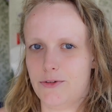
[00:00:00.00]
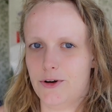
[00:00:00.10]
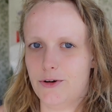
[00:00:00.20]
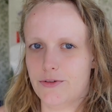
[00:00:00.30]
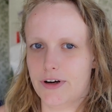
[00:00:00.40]
an
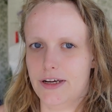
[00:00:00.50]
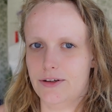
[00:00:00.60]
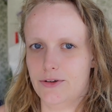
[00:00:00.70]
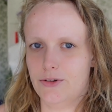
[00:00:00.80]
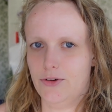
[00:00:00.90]

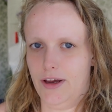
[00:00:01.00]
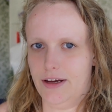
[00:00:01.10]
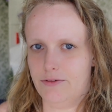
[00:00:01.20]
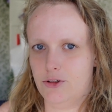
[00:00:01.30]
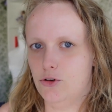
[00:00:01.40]
overkill to
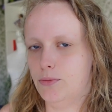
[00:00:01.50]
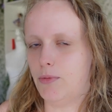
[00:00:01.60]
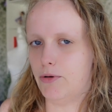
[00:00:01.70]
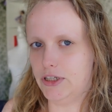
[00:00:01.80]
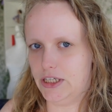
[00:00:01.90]
have 2
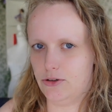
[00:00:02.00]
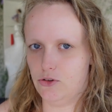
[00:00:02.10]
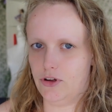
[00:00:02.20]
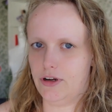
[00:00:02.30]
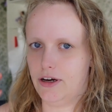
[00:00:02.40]
boning
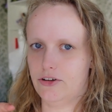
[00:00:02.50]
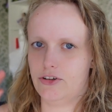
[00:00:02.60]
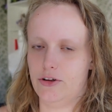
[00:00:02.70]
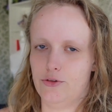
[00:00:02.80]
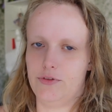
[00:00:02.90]
channels on either
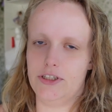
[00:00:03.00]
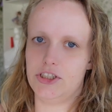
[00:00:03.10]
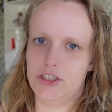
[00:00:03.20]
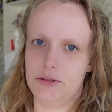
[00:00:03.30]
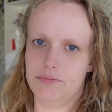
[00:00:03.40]
side of
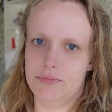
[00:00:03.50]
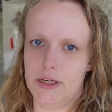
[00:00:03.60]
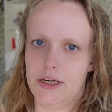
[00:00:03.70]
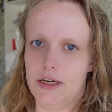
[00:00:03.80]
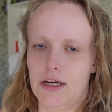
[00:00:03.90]
each seam.
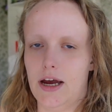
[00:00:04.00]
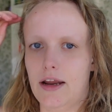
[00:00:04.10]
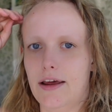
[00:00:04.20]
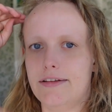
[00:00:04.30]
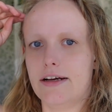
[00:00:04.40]
I
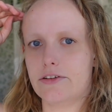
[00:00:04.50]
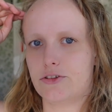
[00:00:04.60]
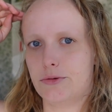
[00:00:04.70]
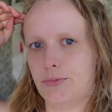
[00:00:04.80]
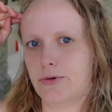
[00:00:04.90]
like the extra
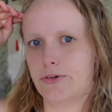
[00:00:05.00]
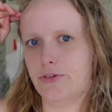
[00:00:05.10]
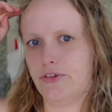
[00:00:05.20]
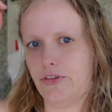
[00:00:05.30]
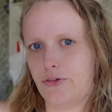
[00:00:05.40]
support
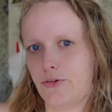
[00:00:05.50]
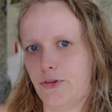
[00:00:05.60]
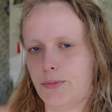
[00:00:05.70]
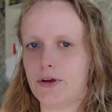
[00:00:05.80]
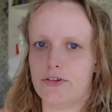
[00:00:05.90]
on center
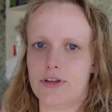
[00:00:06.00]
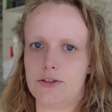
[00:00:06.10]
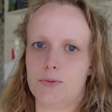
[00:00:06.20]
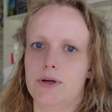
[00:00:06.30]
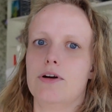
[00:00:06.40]
front because
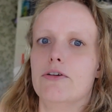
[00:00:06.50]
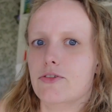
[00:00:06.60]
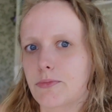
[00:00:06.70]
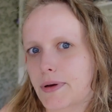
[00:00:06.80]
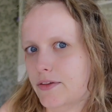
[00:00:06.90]
that's where you're going
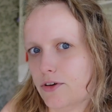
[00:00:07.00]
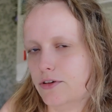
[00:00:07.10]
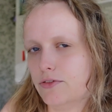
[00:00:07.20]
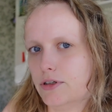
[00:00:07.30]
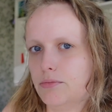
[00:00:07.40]
to bend
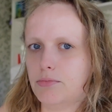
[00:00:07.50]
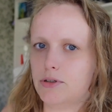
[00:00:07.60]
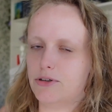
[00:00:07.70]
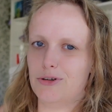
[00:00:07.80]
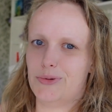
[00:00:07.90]
over,
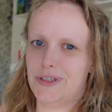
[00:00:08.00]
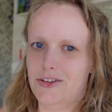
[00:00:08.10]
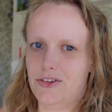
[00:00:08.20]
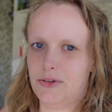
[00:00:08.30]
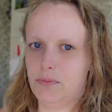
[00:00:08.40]
but
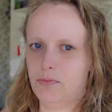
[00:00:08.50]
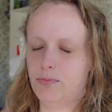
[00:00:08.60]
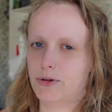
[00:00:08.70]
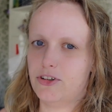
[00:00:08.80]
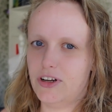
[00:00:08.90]
otherwise,
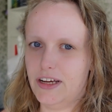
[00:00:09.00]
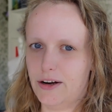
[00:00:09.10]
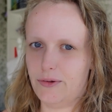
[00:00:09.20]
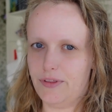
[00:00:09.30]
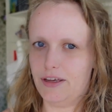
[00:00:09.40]
personally, I
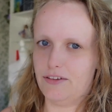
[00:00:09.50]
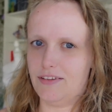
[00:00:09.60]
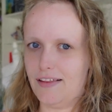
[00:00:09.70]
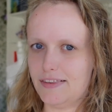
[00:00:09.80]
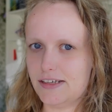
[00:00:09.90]
don't think it's
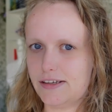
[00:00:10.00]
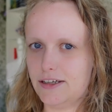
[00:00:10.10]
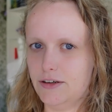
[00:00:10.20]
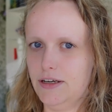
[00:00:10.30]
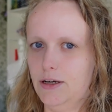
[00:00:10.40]
that
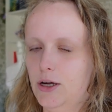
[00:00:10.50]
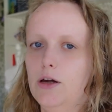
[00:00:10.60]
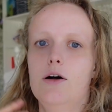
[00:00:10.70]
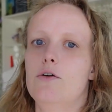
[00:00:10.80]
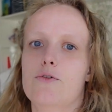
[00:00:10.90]
necessary.
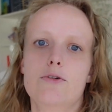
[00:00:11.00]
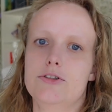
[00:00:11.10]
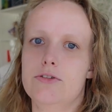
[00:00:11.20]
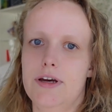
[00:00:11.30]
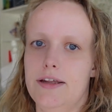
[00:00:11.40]
Of
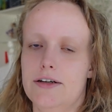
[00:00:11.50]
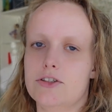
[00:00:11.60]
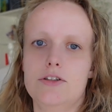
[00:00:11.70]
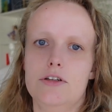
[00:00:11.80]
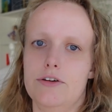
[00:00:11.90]
course you can,
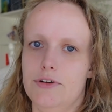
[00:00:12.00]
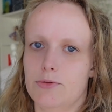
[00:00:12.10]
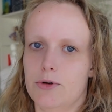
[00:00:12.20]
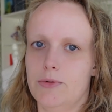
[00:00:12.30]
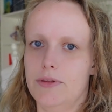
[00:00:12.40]
there's nothing
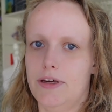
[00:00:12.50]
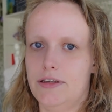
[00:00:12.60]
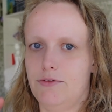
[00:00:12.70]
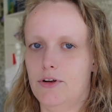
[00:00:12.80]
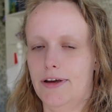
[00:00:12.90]
wrong with
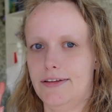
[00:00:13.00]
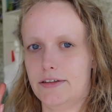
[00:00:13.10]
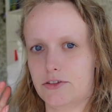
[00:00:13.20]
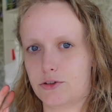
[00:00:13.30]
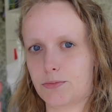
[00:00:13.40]
that if you like the
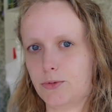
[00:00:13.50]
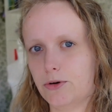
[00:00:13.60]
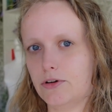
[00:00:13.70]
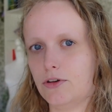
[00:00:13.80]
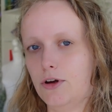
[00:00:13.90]
extra
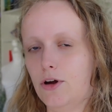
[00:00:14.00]
support,